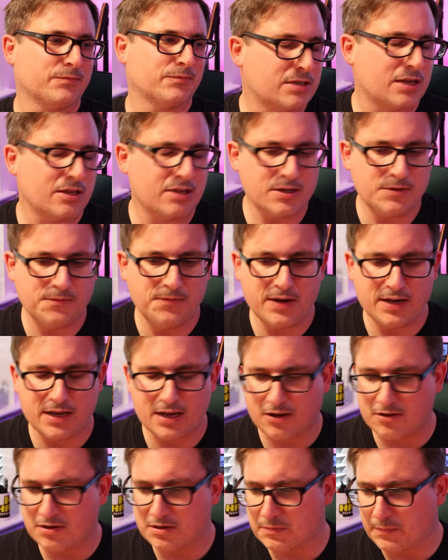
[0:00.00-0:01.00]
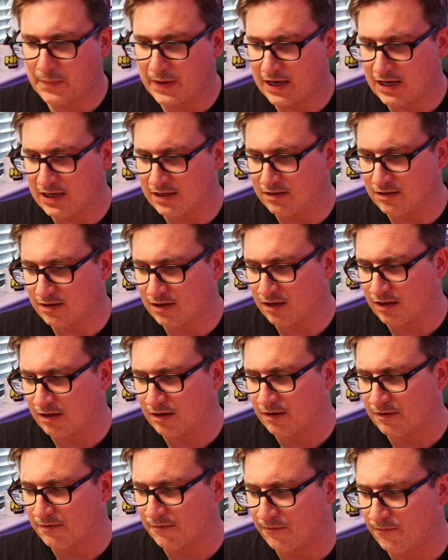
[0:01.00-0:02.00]
So this video has been
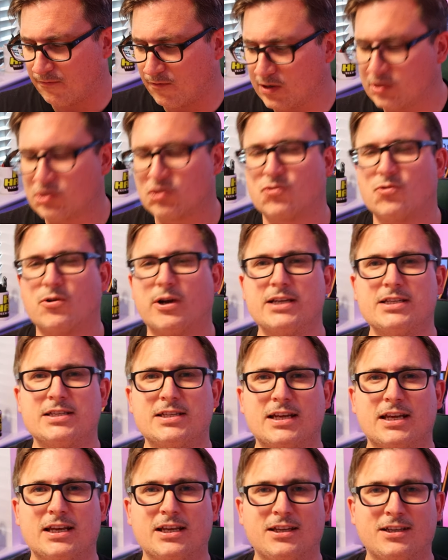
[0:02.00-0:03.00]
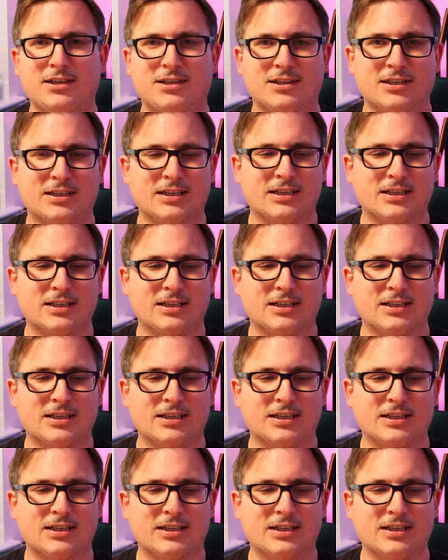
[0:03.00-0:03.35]
a frustrating,